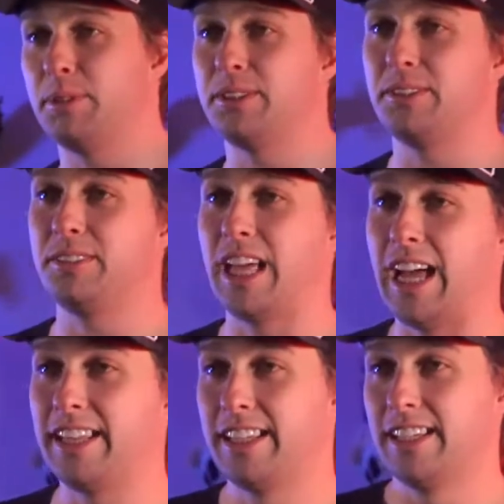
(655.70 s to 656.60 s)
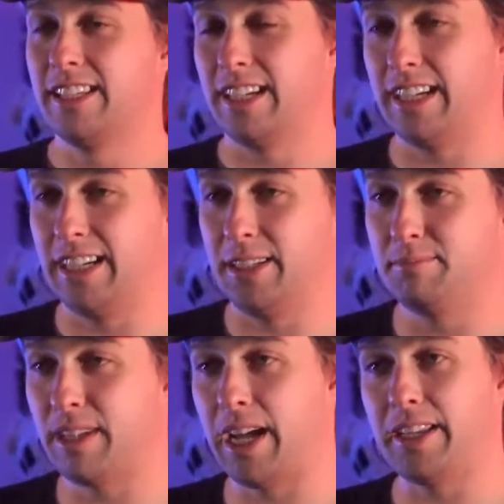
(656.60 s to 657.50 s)
you do that.
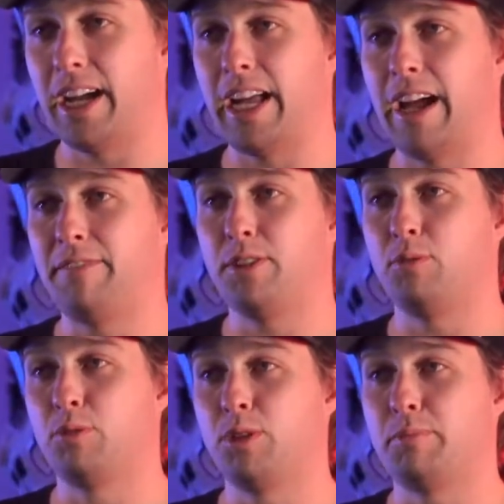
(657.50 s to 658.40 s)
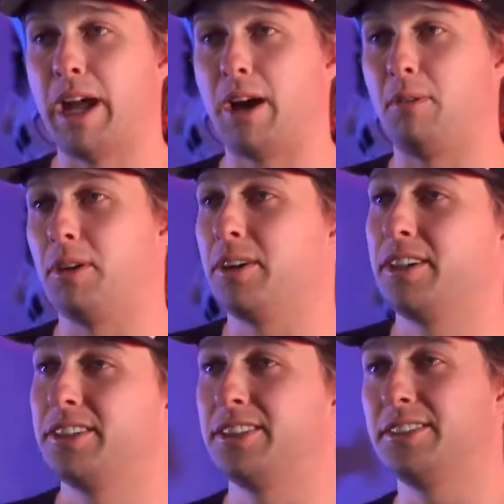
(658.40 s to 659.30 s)
I have no real
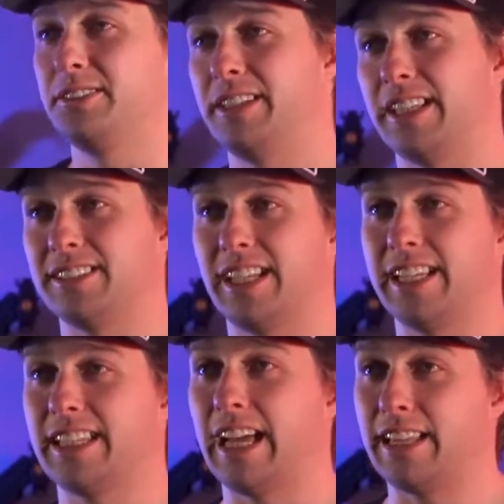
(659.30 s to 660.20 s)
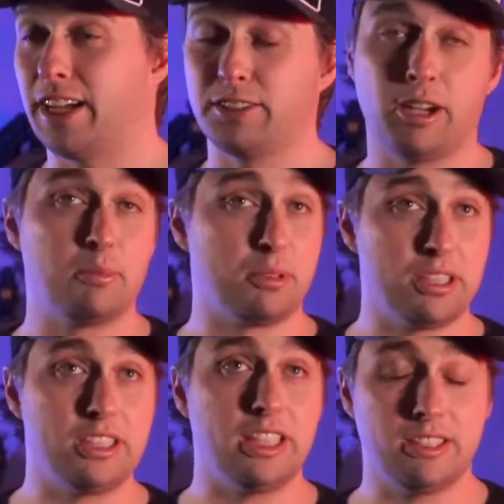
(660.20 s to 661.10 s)
power to do things like that, although I
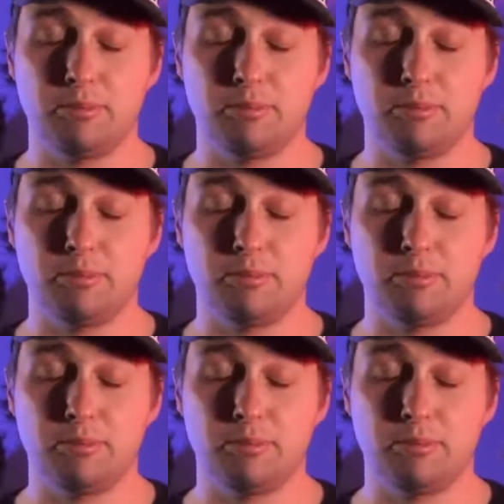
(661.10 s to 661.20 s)
appreciate you